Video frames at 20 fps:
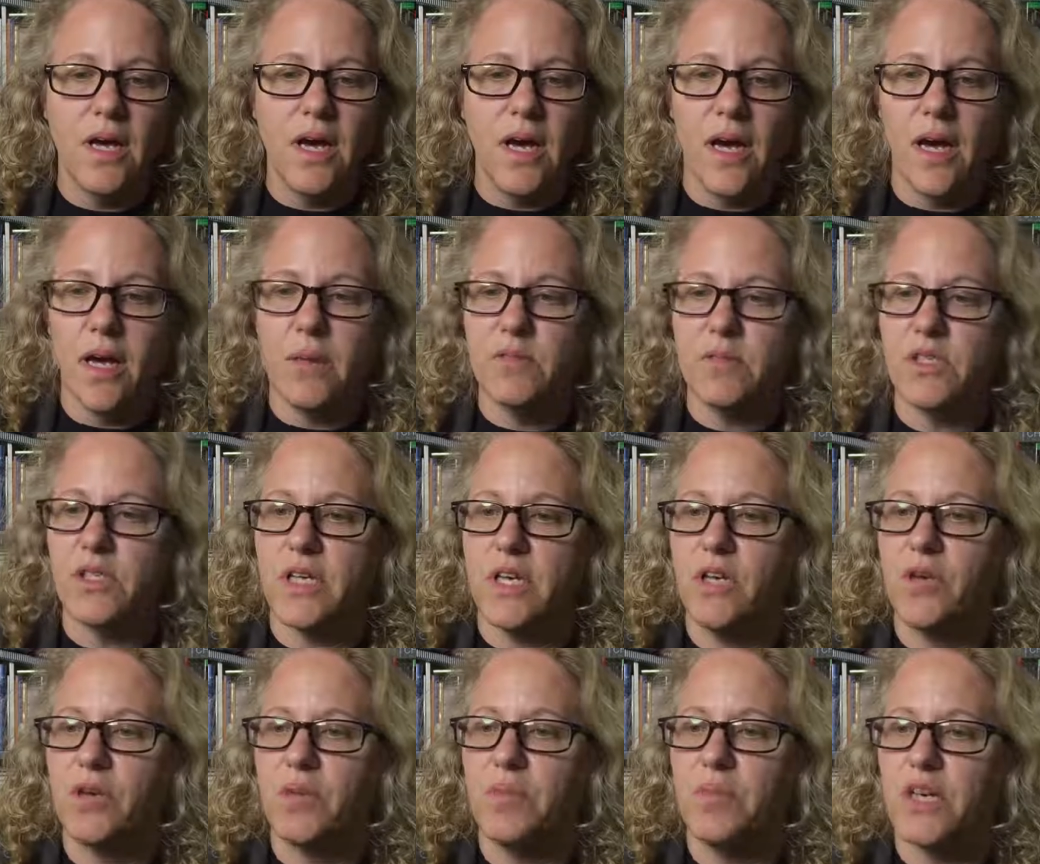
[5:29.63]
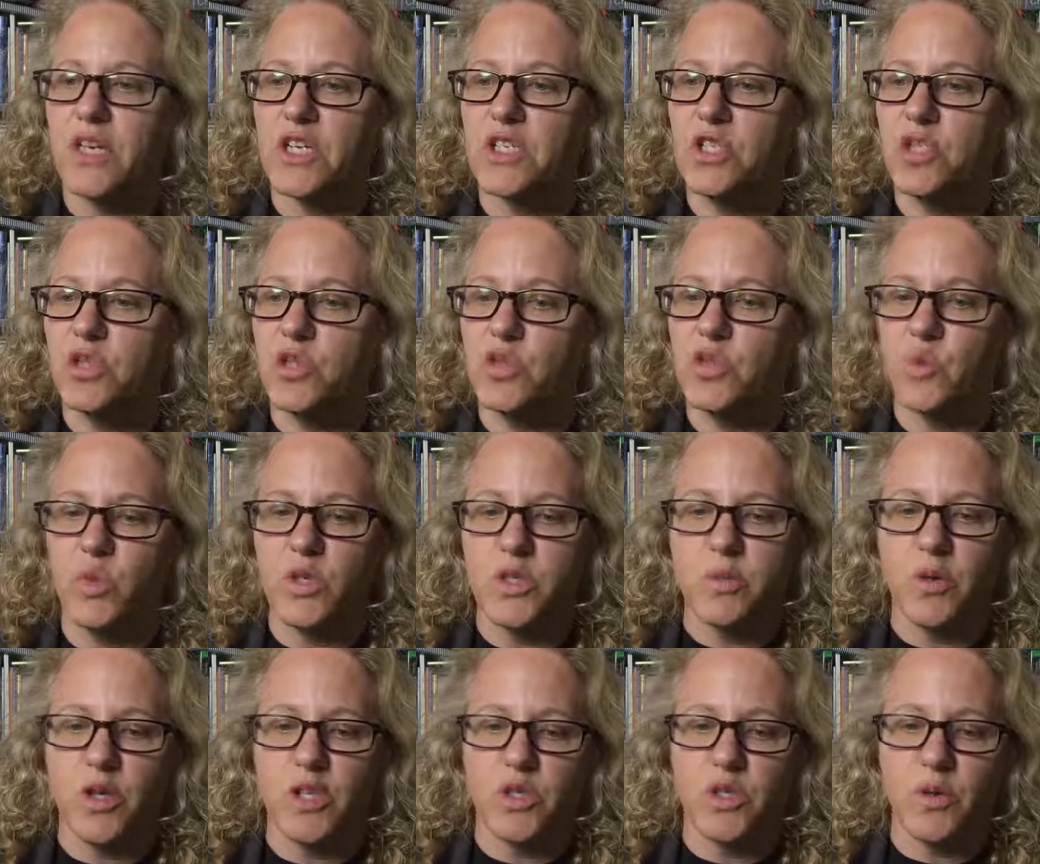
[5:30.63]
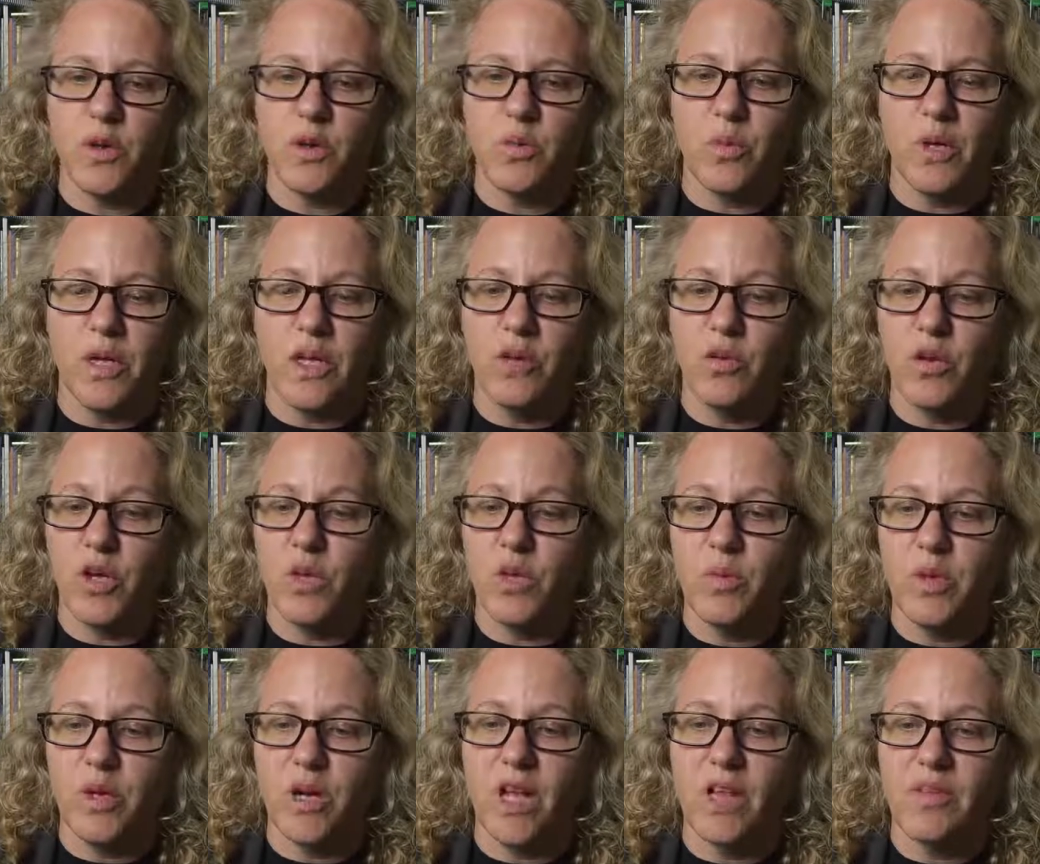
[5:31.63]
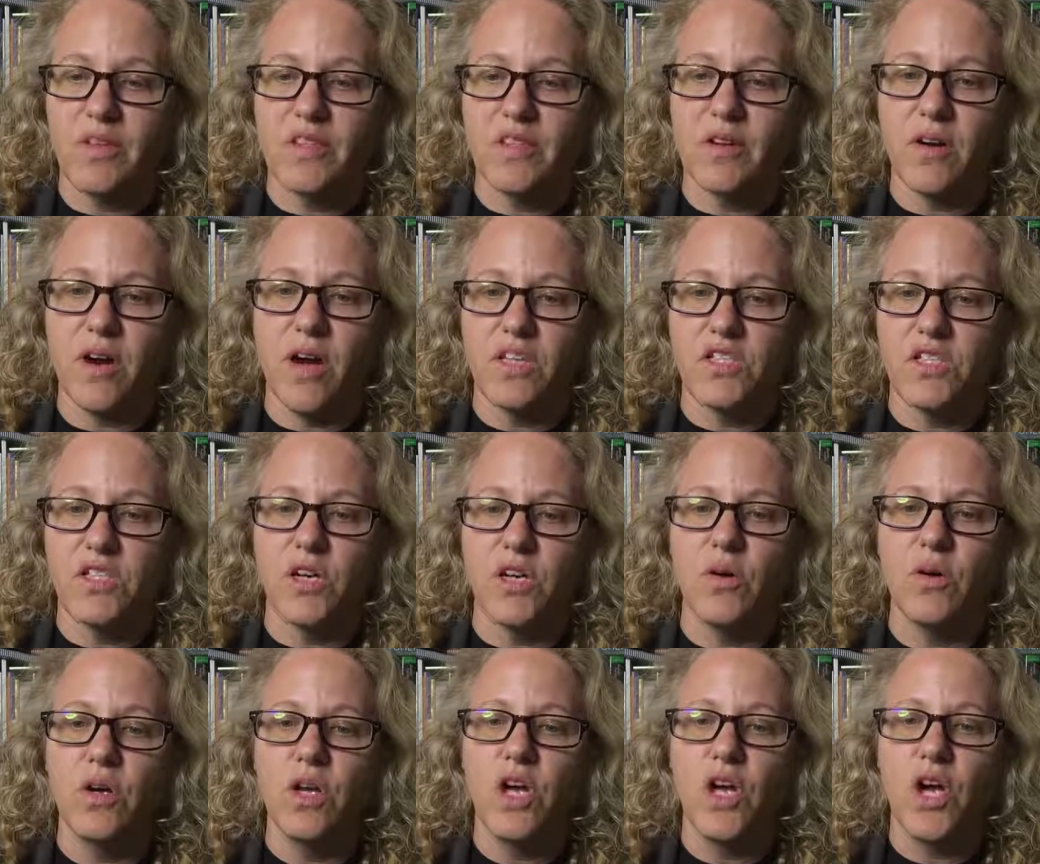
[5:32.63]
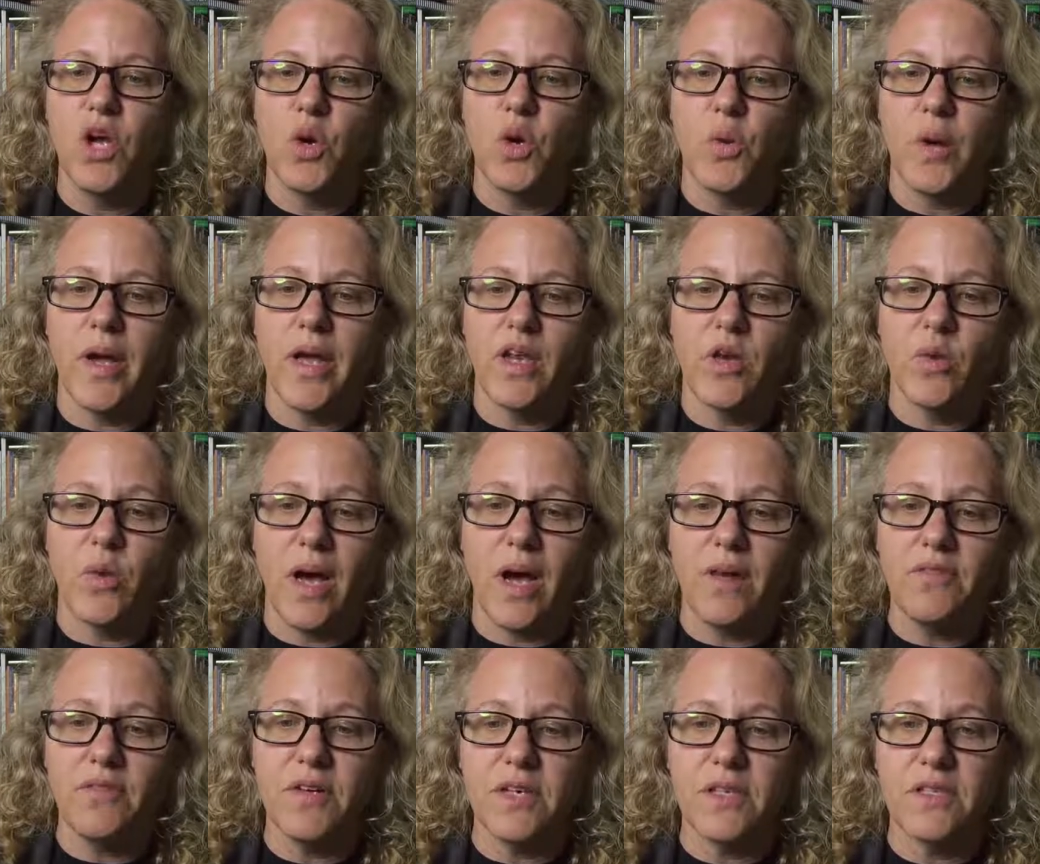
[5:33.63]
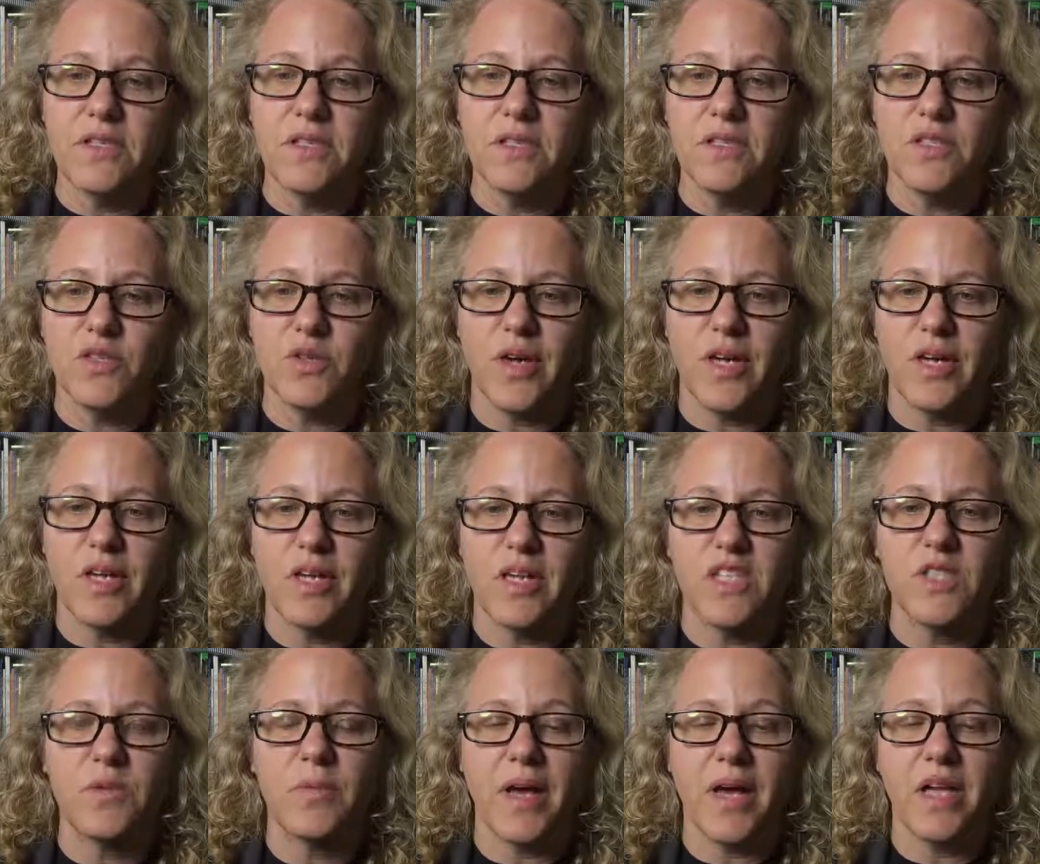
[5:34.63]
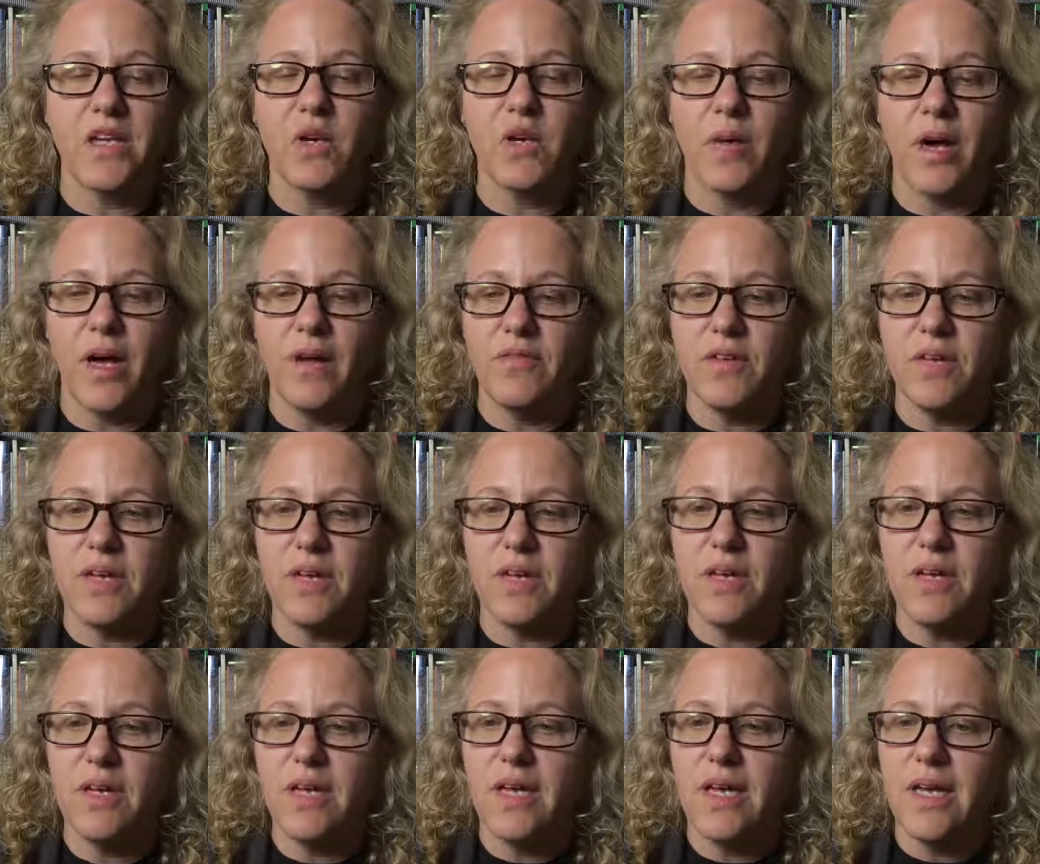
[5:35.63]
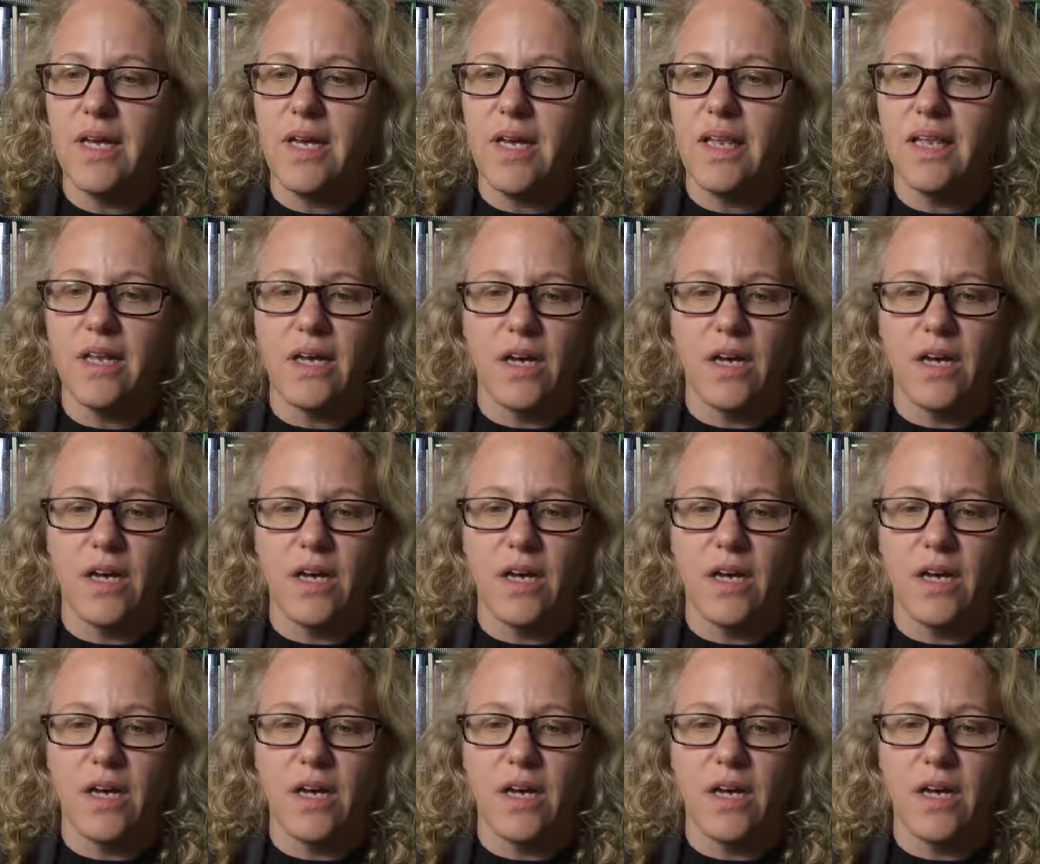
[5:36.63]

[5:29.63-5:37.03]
And you can pick and choose which parts you want to read, or you can read all of it. There are also great graphics, so I can expand a graphic. And then